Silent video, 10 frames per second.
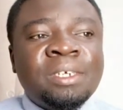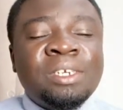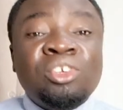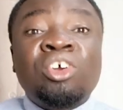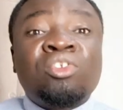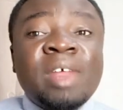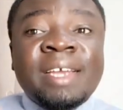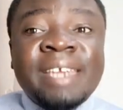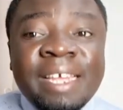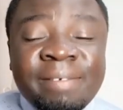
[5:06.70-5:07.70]
No
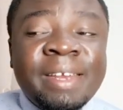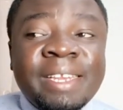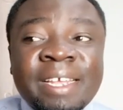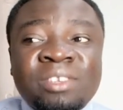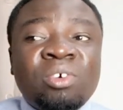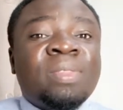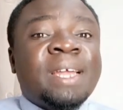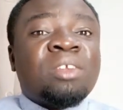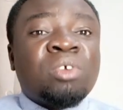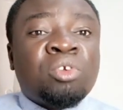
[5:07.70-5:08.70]
tractor even just on
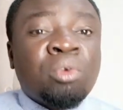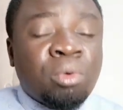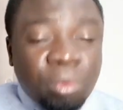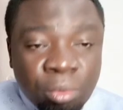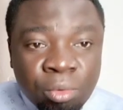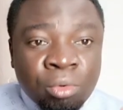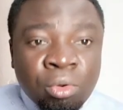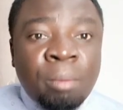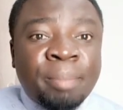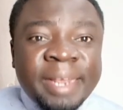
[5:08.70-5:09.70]
that road to
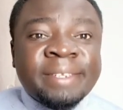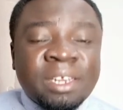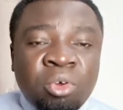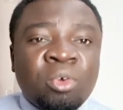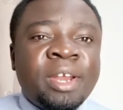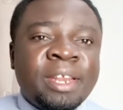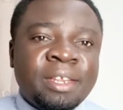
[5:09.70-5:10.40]
compress the road.